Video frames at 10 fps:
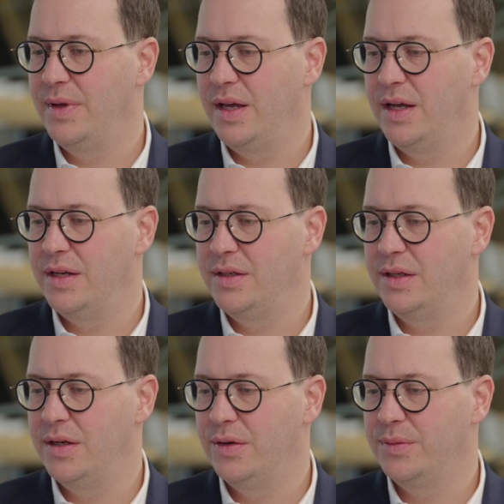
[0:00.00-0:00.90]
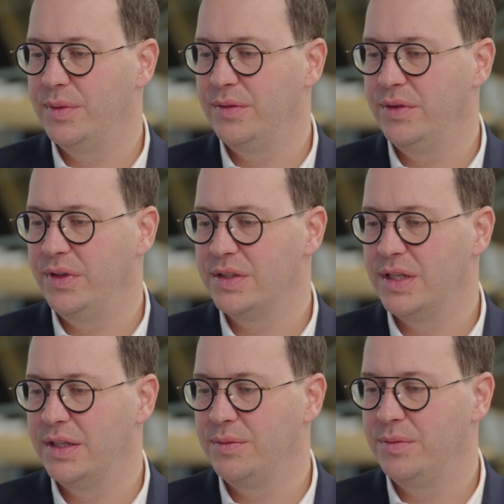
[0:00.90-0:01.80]
And, one of the things
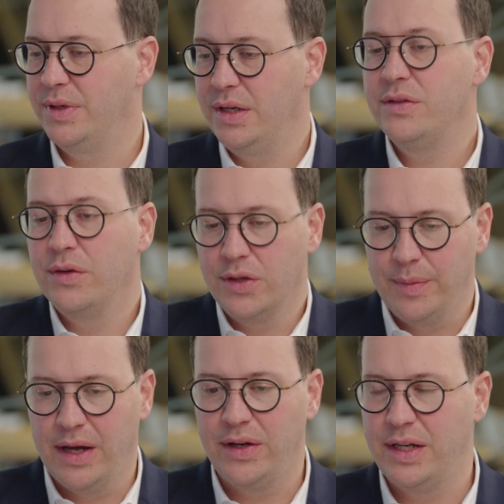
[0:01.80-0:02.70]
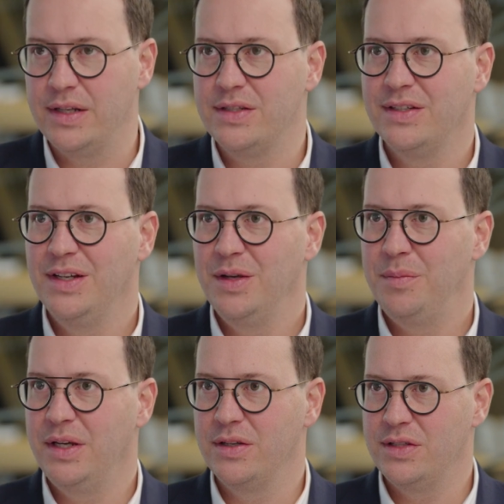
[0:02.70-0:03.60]
that we didn't talk about is
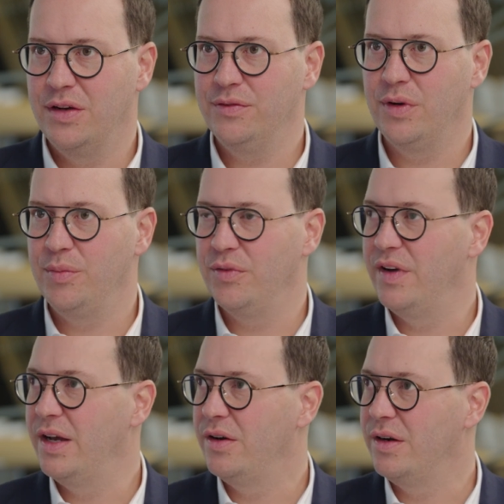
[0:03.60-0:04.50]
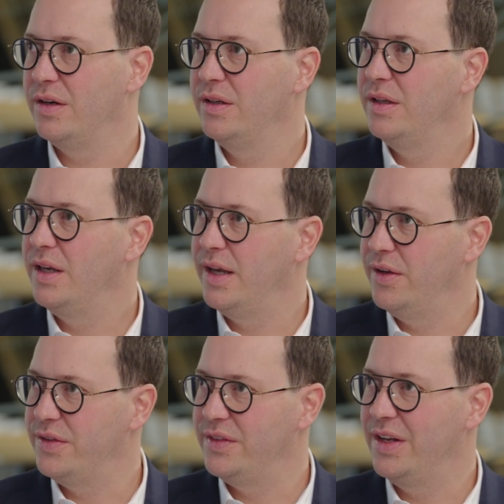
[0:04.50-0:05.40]
being a software provider and
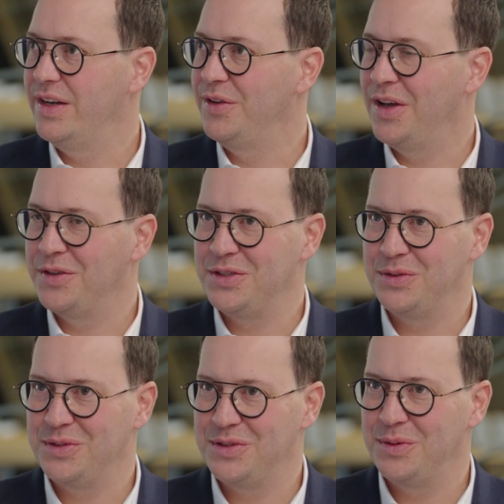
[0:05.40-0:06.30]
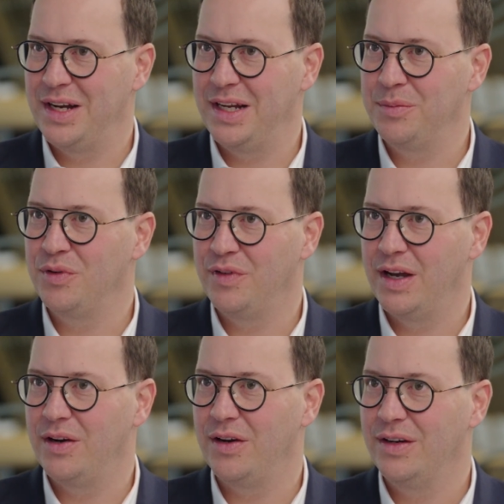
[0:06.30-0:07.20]
an outsourced trading
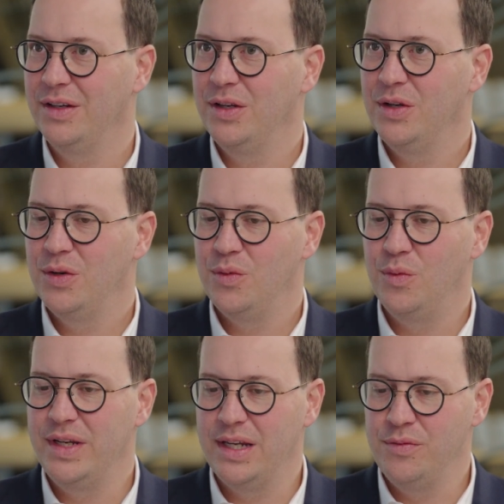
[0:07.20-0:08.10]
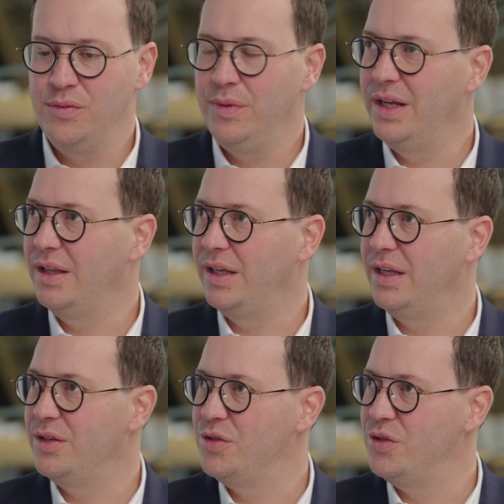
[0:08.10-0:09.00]
provider. We can
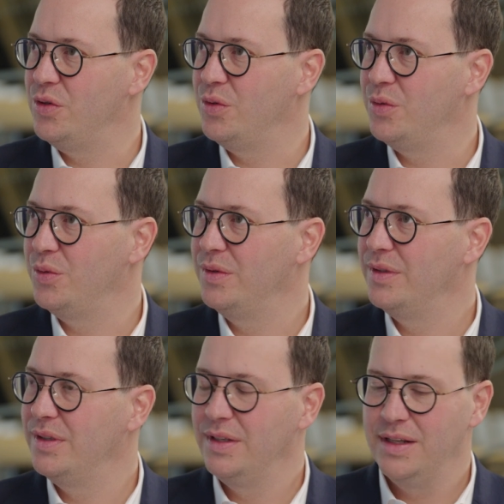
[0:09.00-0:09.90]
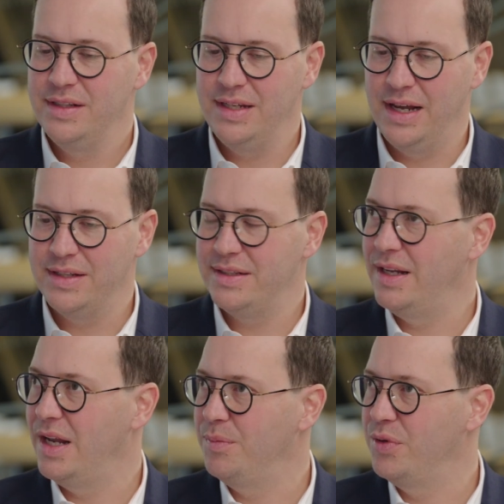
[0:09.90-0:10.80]
really
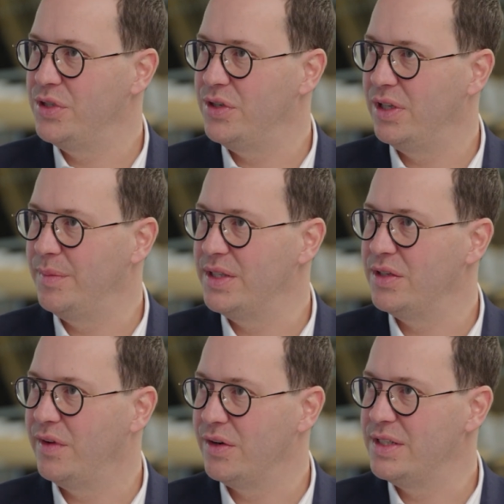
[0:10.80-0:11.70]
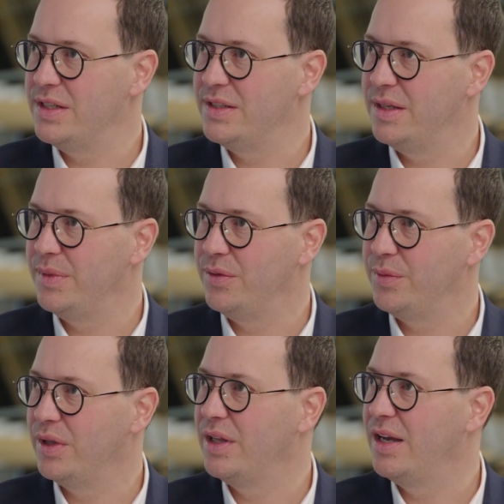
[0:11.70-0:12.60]
test and push the limits of our system in a
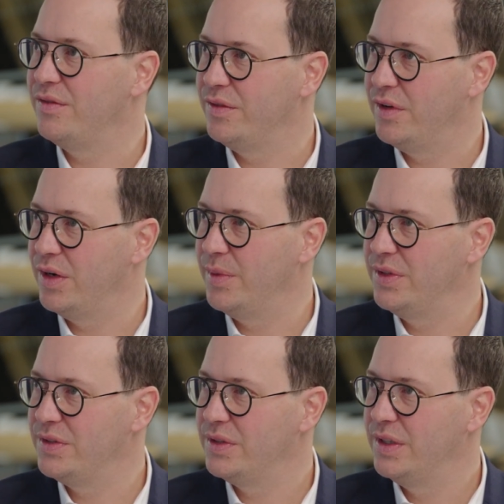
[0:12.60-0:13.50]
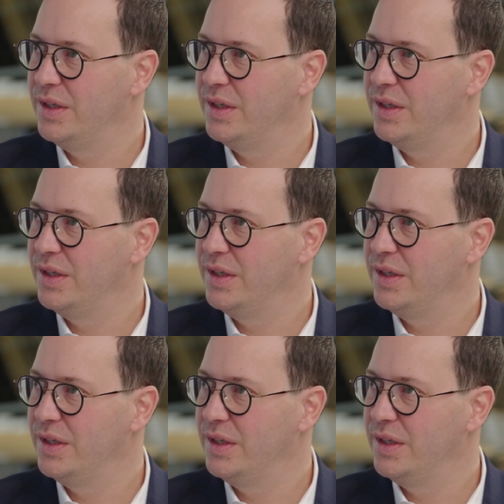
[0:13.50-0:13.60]
real life environment.